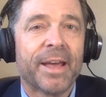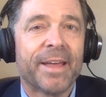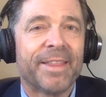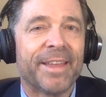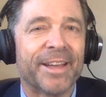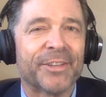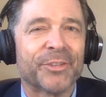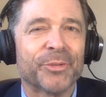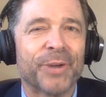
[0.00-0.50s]

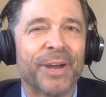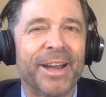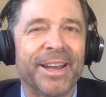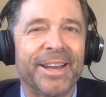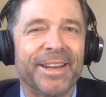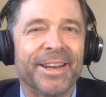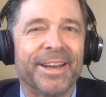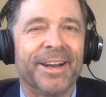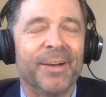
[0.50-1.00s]
That's
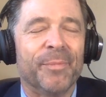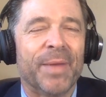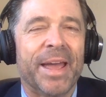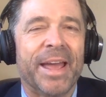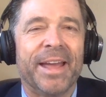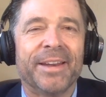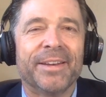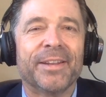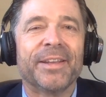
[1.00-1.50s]
right. Um,
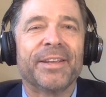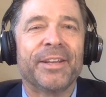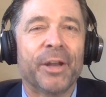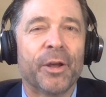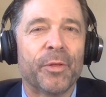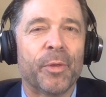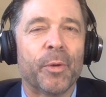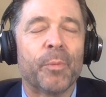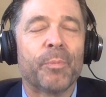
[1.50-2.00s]
and, you
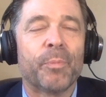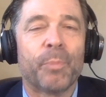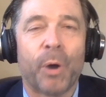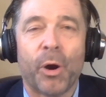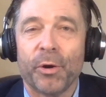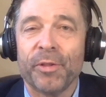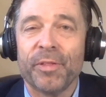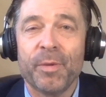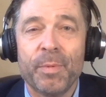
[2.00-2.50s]
know, the
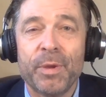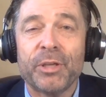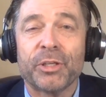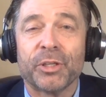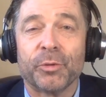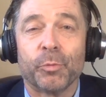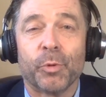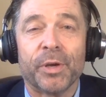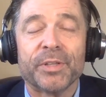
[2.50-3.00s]
part of the
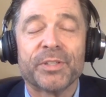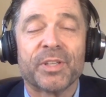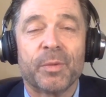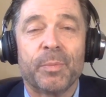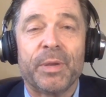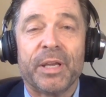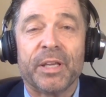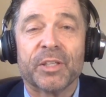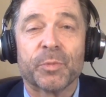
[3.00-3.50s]
mission was to
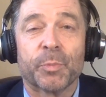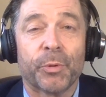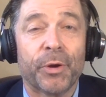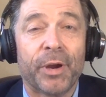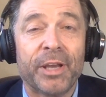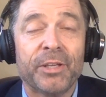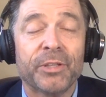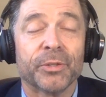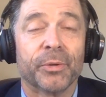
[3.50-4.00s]
be
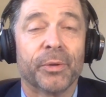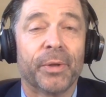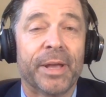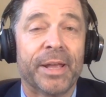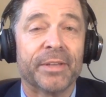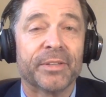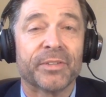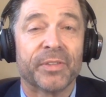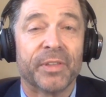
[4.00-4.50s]
inspirational,
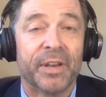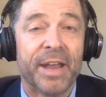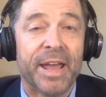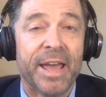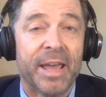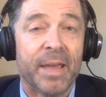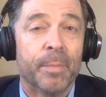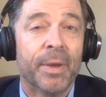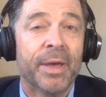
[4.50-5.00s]
hence the
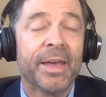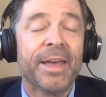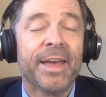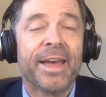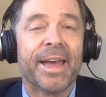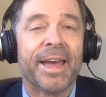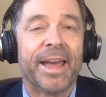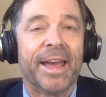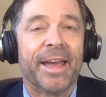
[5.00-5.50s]
name.
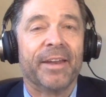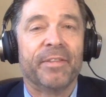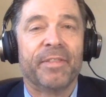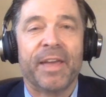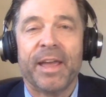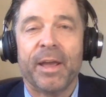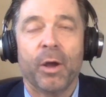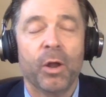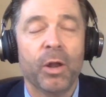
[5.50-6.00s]
And
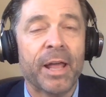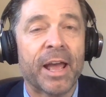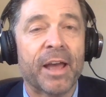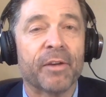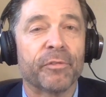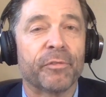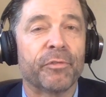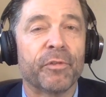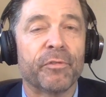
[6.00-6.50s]
they all
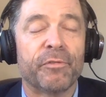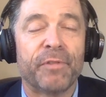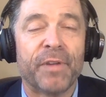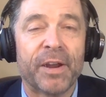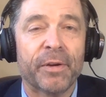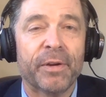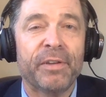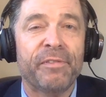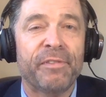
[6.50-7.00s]
have
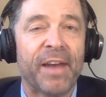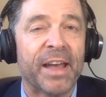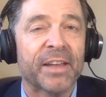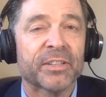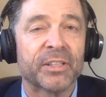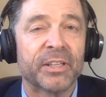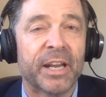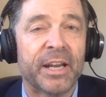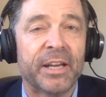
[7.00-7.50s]
very
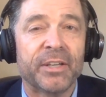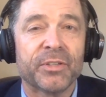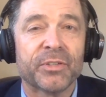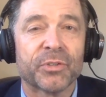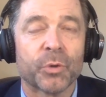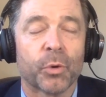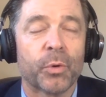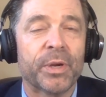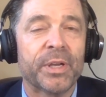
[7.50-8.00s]
fascinating
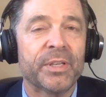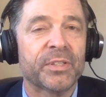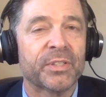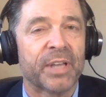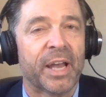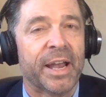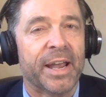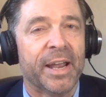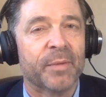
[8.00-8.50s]
stories.
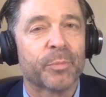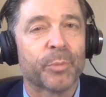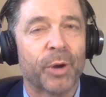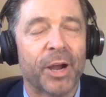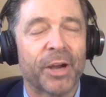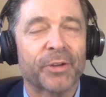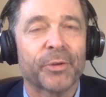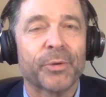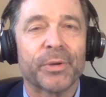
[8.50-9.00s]
Sian
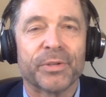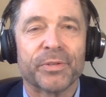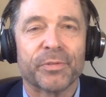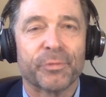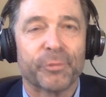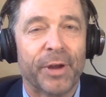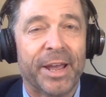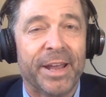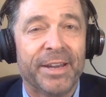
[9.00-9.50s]
Proctor is a
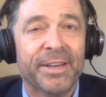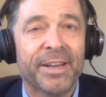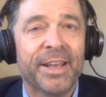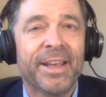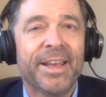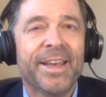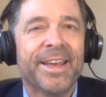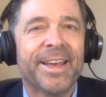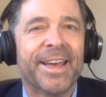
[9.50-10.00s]
friend,
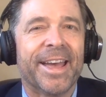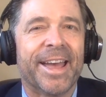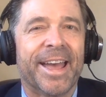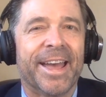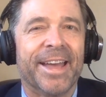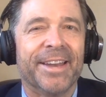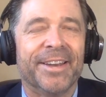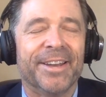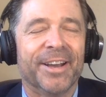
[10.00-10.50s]

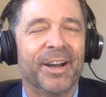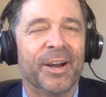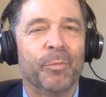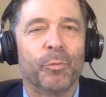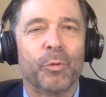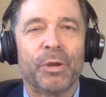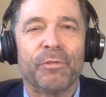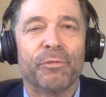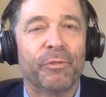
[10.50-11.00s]
and um,
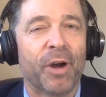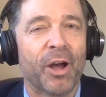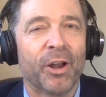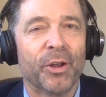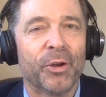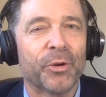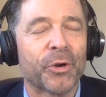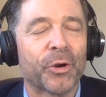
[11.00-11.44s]
we followed